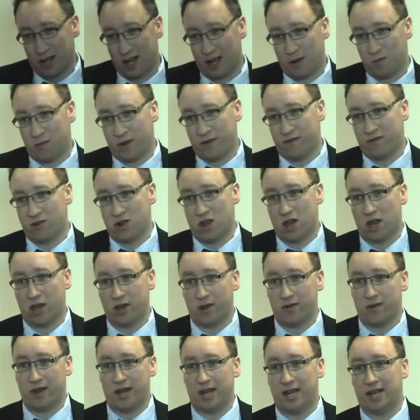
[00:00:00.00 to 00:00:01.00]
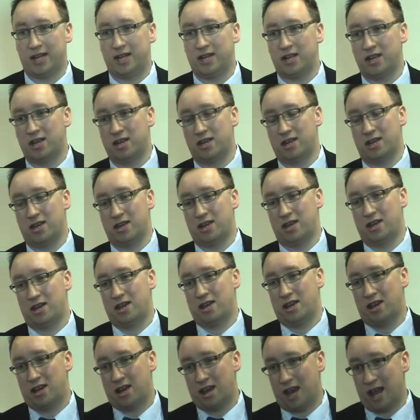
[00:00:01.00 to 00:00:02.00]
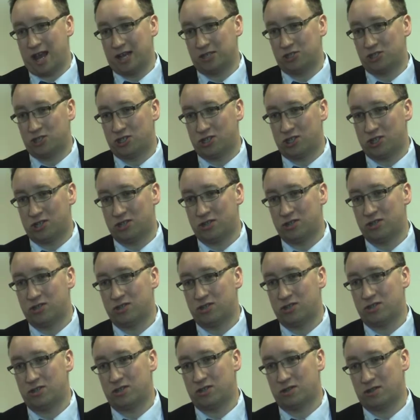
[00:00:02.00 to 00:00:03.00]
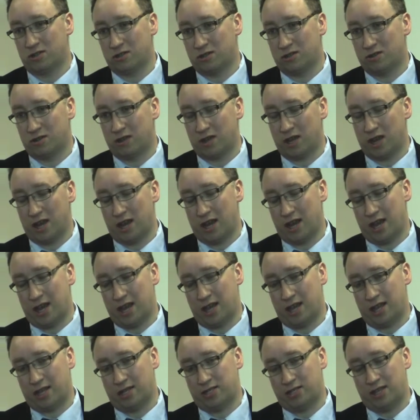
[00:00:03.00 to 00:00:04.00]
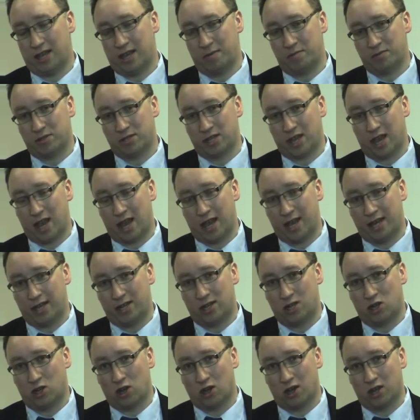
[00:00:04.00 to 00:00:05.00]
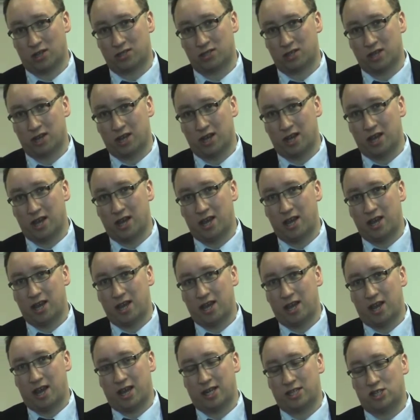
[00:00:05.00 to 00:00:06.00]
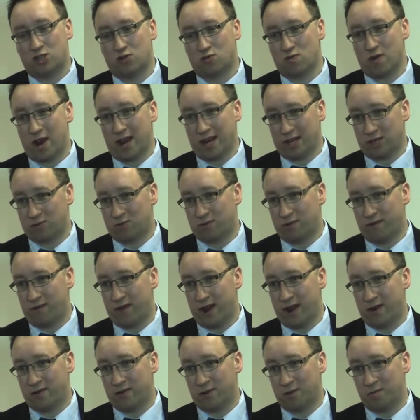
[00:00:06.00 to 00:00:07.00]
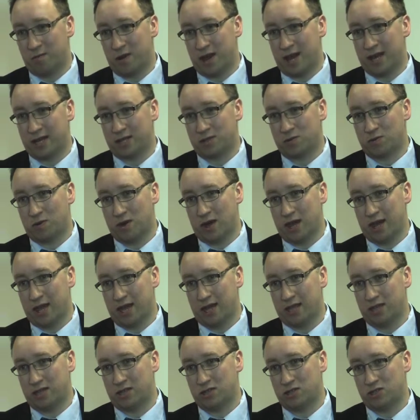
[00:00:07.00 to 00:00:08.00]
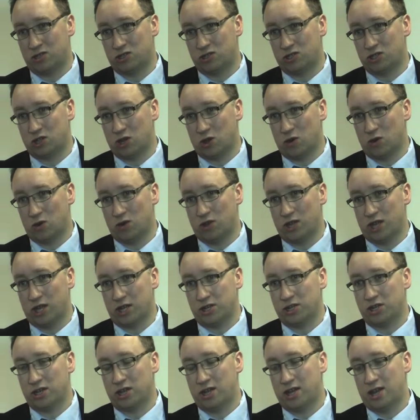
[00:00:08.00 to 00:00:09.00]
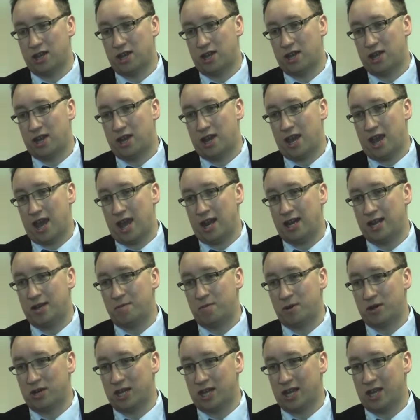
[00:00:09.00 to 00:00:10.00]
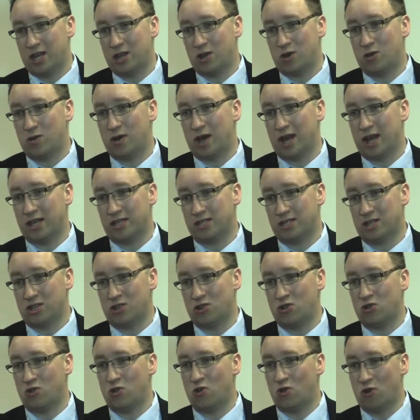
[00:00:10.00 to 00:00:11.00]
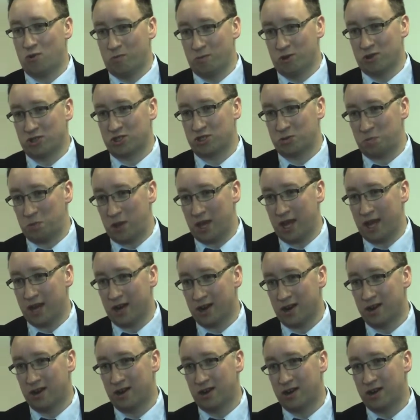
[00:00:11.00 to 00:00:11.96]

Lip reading: and we've now in Ashton, Tameside, got a direct referral pathway, so that anybody who has a normal smear